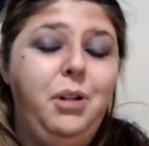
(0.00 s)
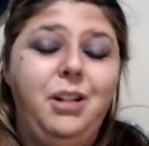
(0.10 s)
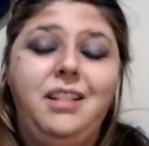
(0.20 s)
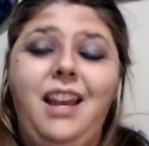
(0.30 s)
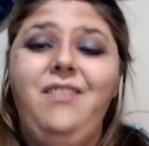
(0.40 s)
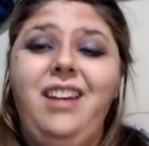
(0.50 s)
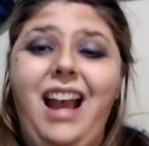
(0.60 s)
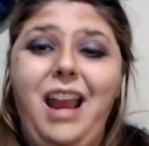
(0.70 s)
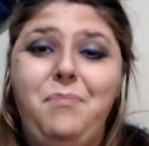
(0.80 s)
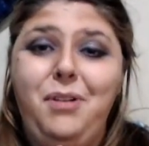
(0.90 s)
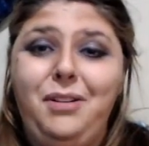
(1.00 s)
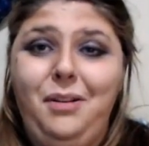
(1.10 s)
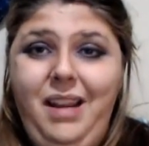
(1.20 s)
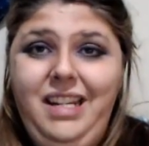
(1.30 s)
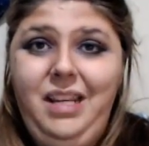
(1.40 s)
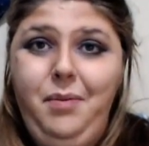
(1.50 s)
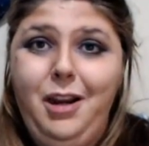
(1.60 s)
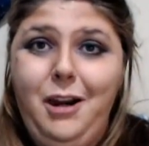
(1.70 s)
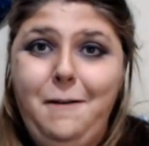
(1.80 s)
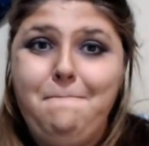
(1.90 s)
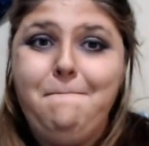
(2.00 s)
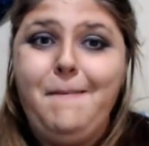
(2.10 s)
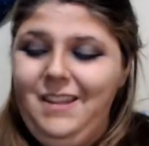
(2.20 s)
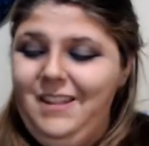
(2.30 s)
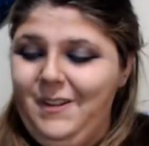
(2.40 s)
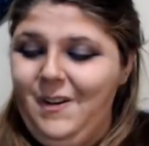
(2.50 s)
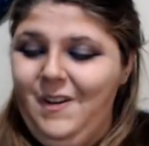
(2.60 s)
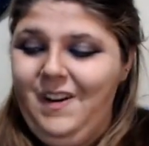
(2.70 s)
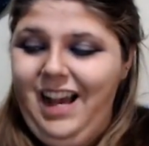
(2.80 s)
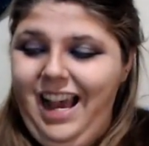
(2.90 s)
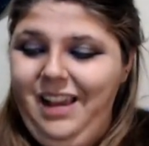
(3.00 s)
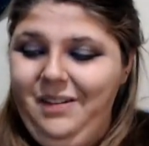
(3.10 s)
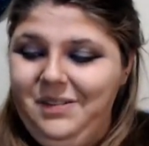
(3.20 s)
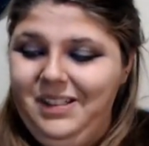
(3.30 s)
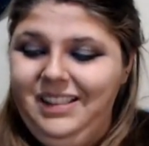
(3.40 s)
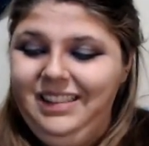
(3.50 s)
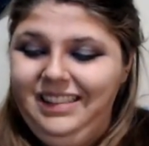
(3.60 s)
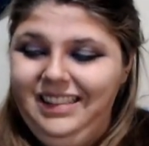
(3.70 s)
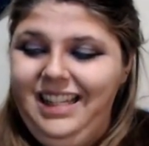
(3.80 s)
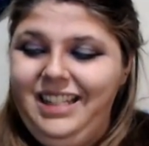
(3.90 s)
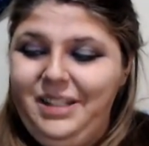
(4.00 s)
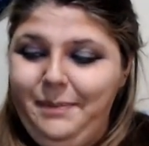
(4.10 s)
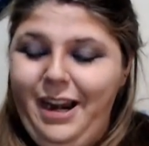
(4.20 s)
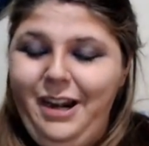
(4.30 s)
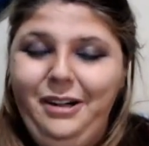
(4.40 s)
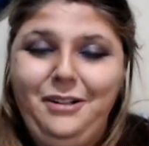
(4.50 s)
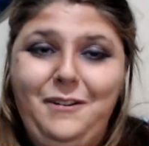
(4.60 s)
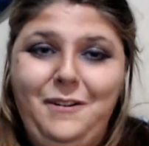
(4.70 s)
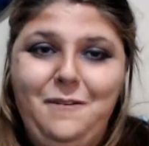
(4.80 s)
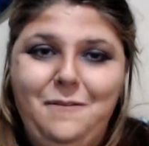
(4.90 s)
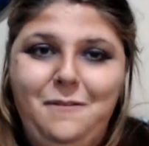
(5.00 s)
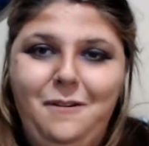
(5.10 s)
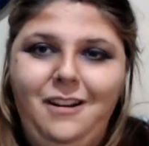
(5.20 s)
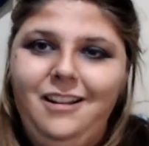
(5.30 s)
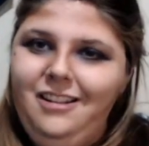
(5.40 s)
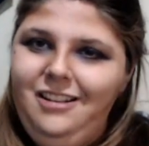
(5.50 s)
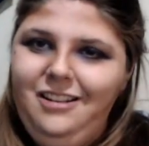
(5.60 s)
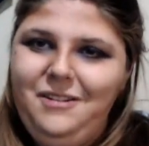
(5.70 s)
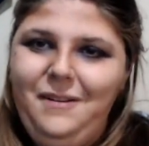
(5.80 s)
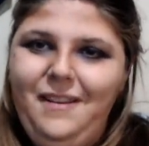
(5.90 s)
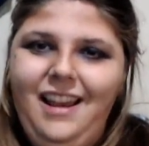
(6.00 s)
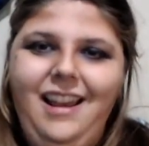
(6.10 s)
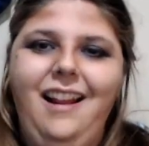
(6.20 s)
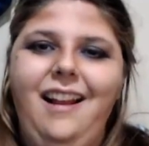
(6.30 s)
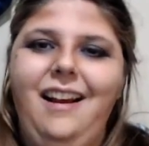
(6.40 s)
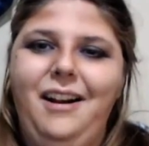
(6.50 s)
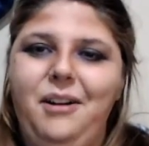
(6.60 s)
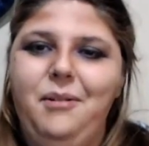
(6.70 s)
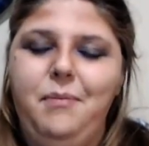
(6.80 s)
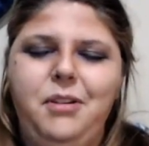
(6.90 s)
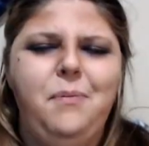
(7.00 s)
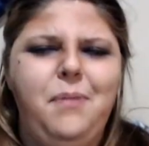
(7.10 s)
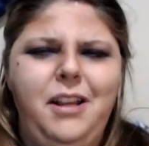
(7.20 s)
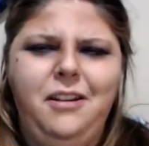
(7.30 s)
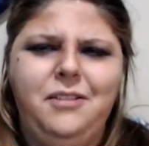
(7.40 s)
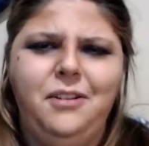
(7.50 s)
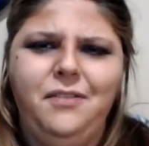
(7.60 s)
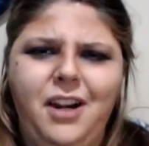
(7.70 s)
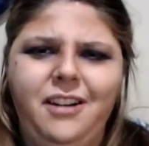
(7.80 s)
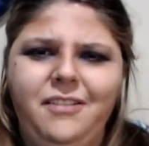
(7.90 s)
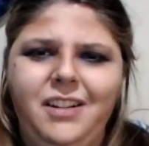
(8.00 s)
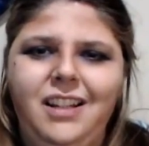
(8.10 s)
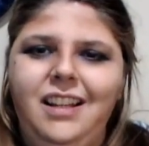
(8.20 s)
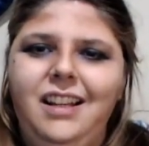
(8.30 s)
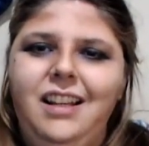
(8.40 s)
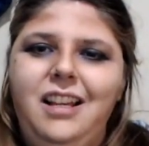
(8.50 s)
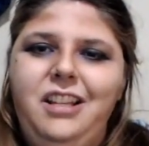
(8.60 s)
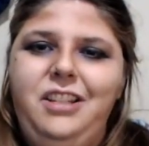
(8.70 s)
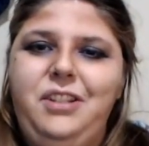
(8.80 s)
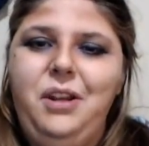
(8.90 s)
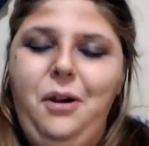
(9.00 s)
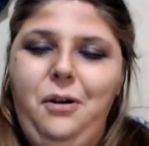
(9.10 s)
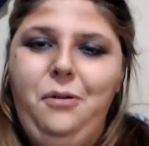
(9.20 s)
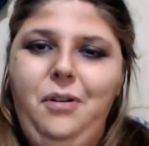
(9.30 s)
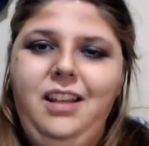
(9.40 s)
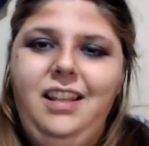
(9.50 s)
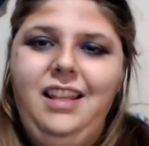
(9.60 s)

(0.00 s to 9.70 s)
books. I have nine books on my TBR. So I will aspire to do that. Uh, I've been doing pretty good so far. So